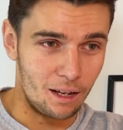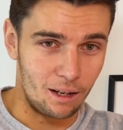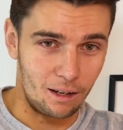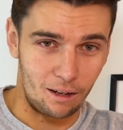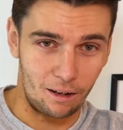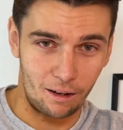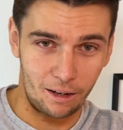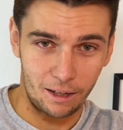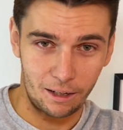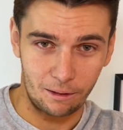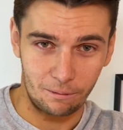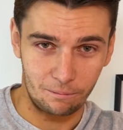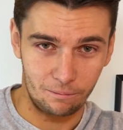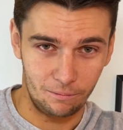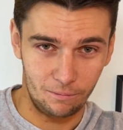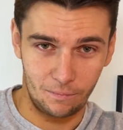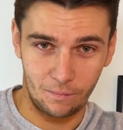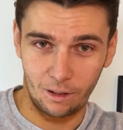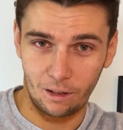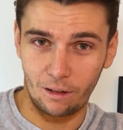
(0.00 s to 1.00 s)
like
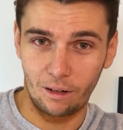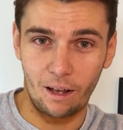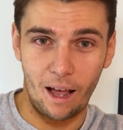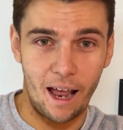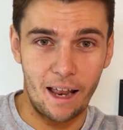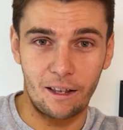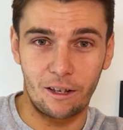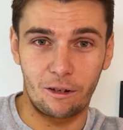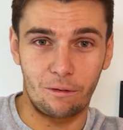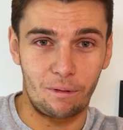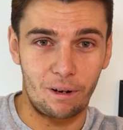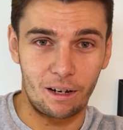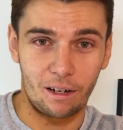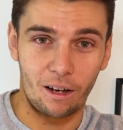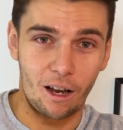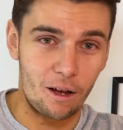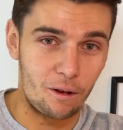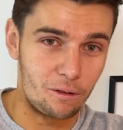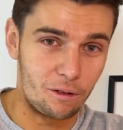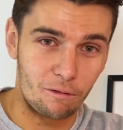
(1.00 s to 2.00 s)
entering
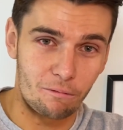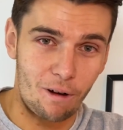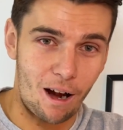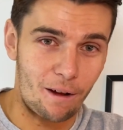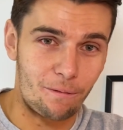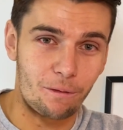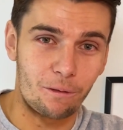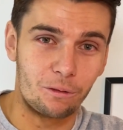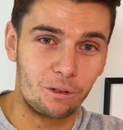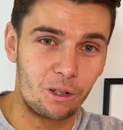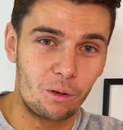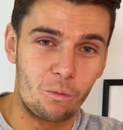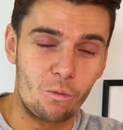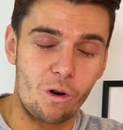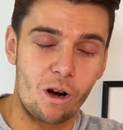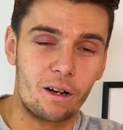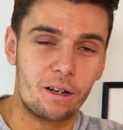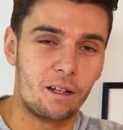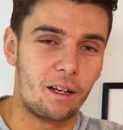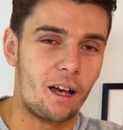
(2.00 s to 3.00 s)
loads of raffles in
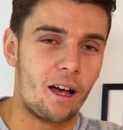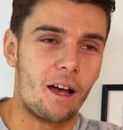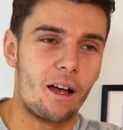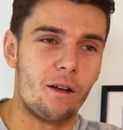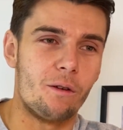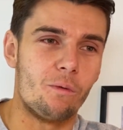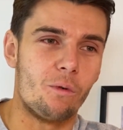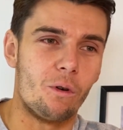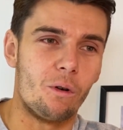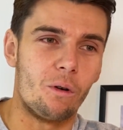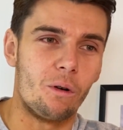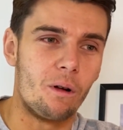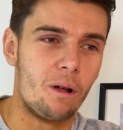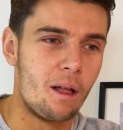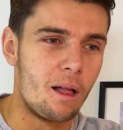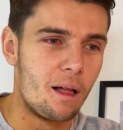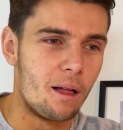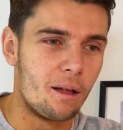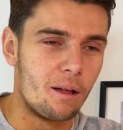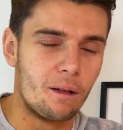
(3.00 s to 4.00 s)
one go, or
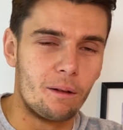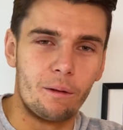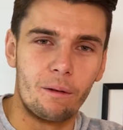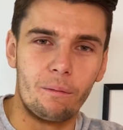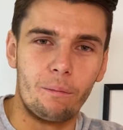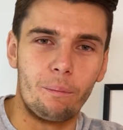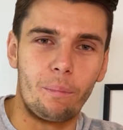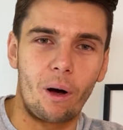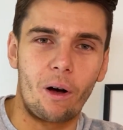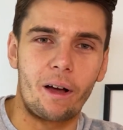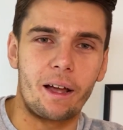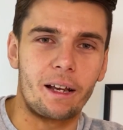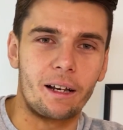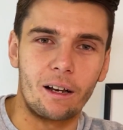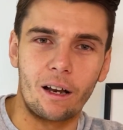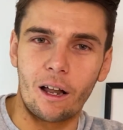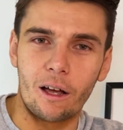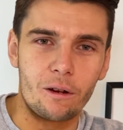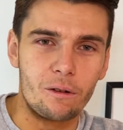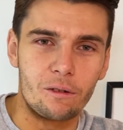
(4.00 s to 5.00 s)
buying
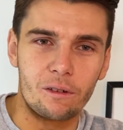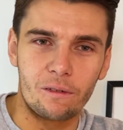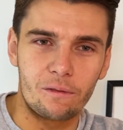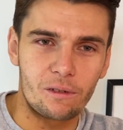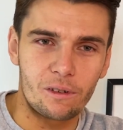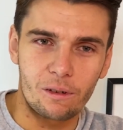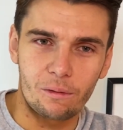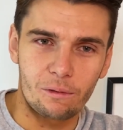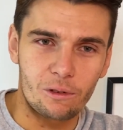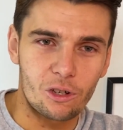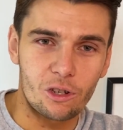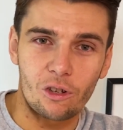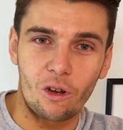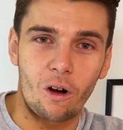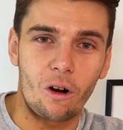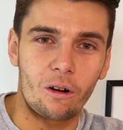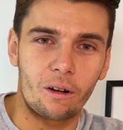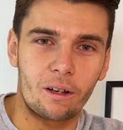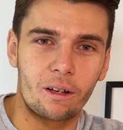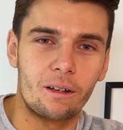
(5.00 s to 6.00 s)
loads of
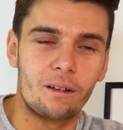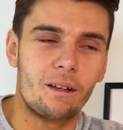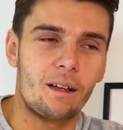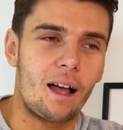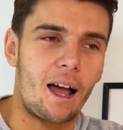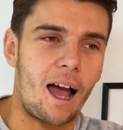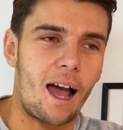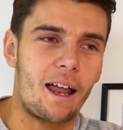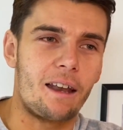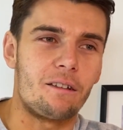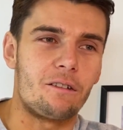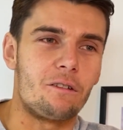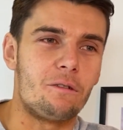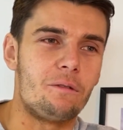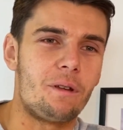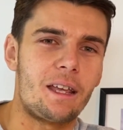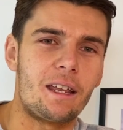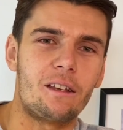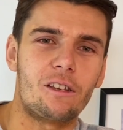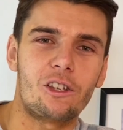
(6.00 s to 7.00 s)
stock, and you
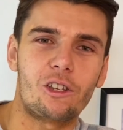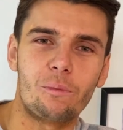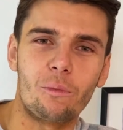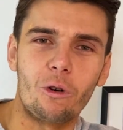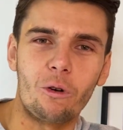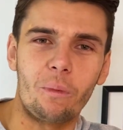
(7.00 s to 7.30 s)
need a small